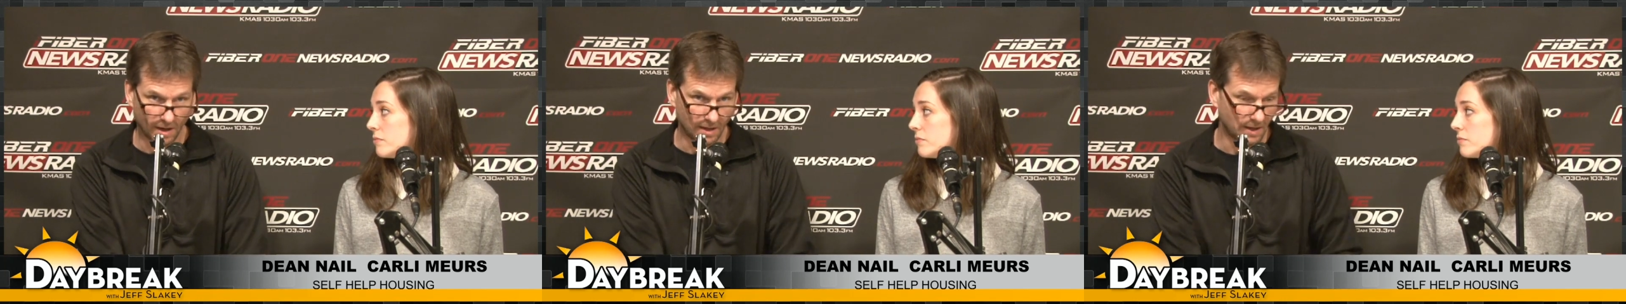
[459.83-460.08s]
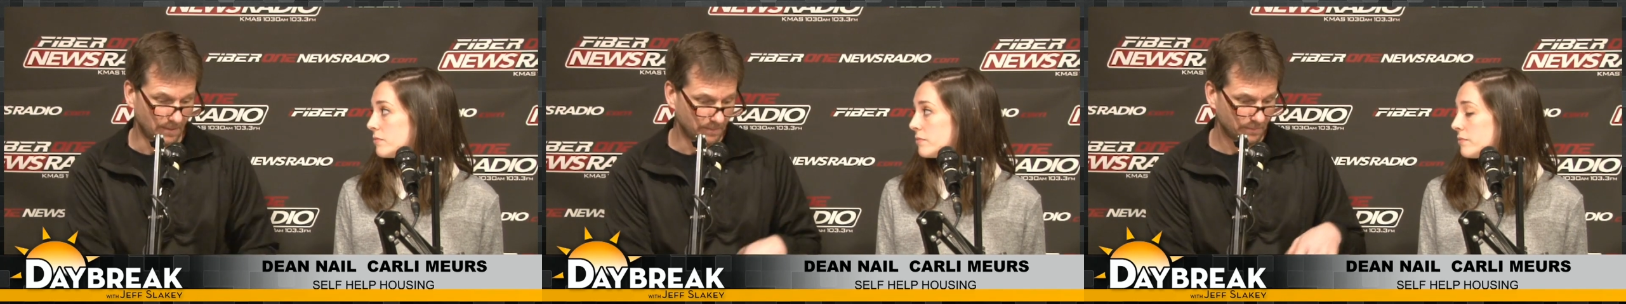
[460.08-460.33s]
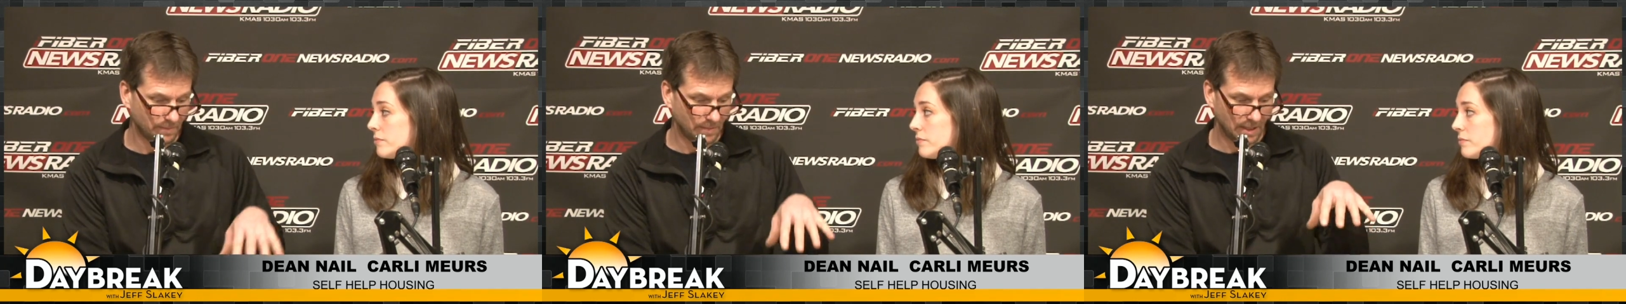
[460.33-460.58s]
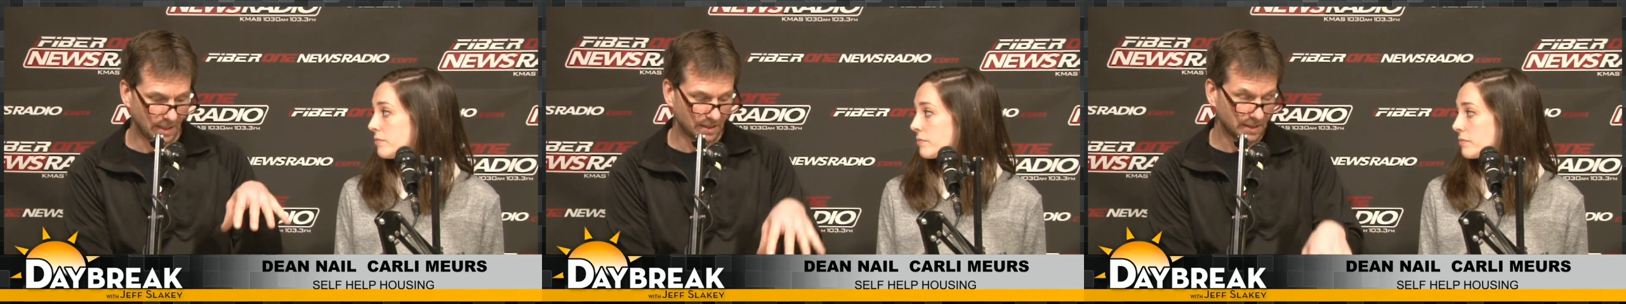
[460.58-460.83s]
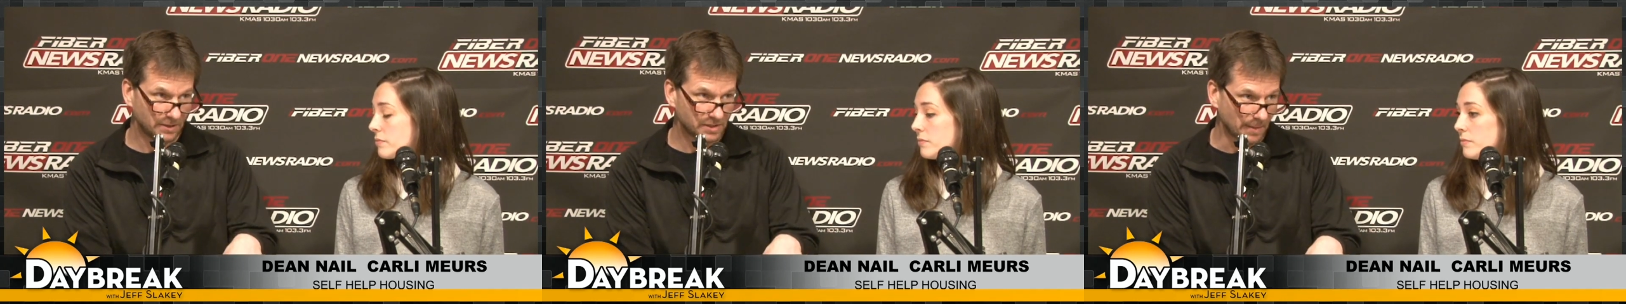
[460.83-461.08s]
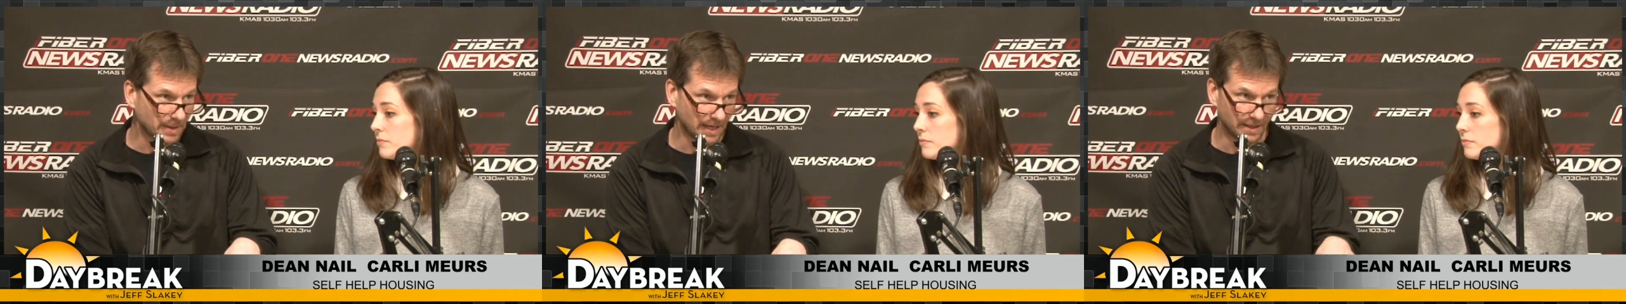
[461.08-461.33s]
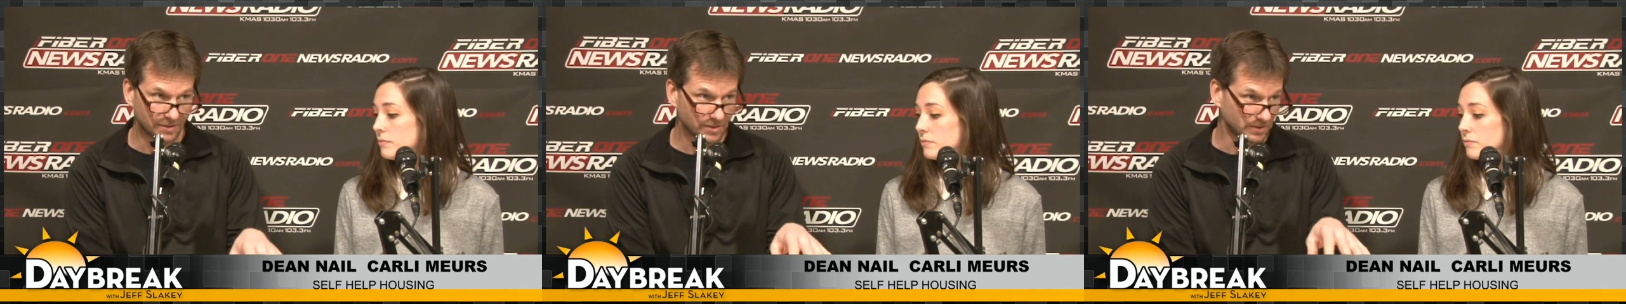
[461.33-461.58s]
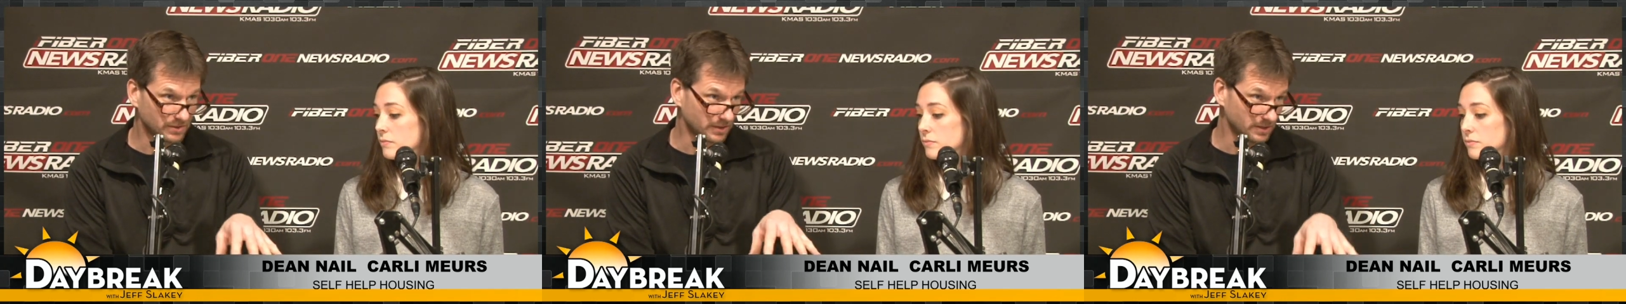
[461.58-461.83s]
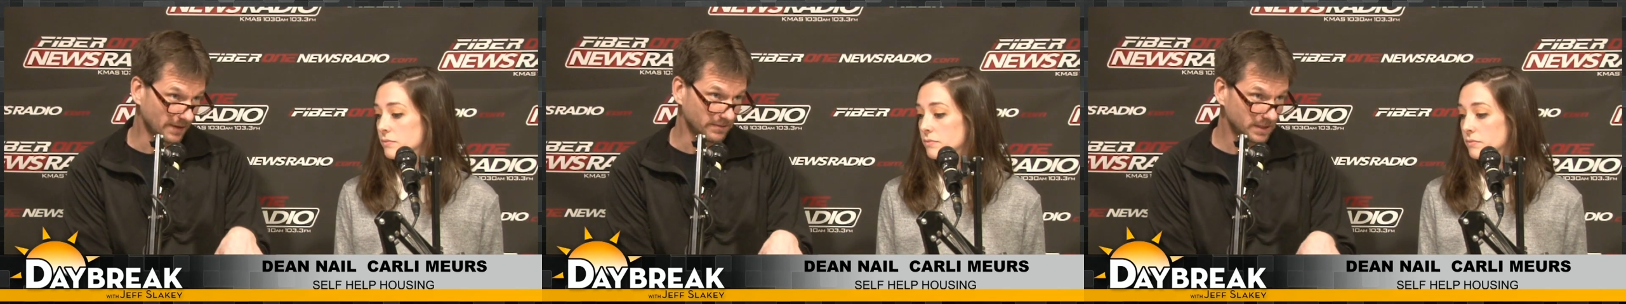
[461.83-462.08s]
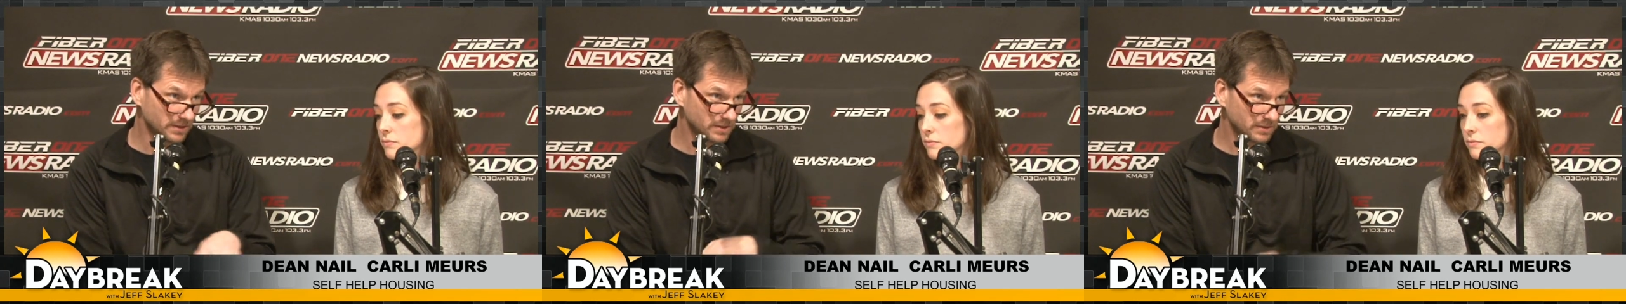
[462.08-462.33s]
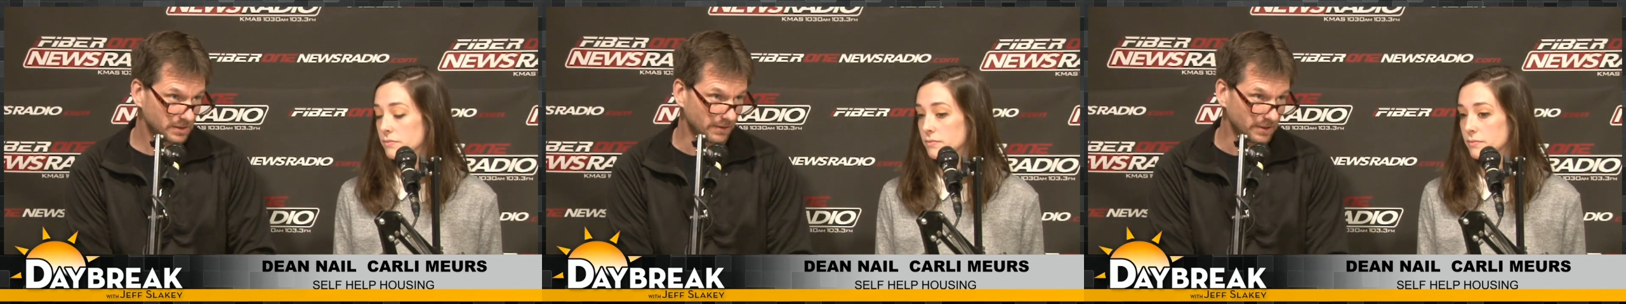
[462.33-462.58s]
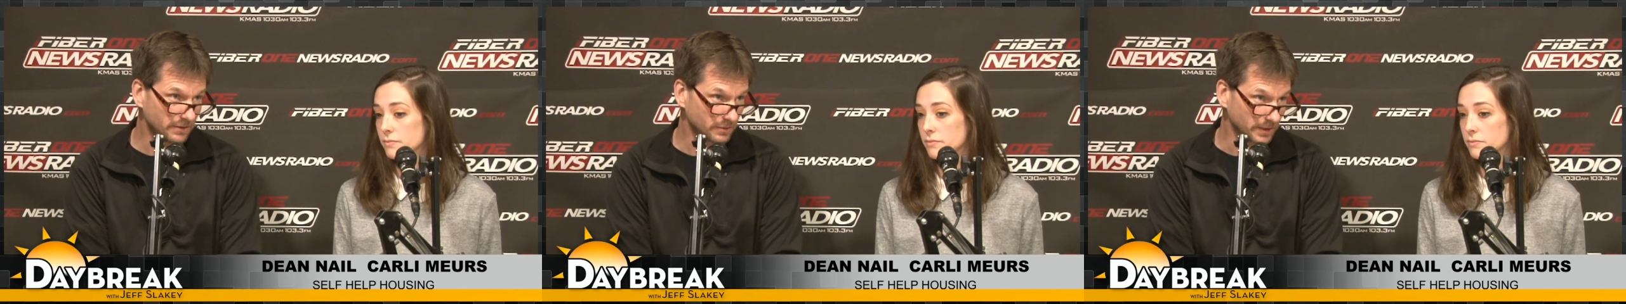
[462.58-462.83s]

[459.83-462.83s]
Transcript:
Speaker 1: um, in Kitsap County since the 70s, 73.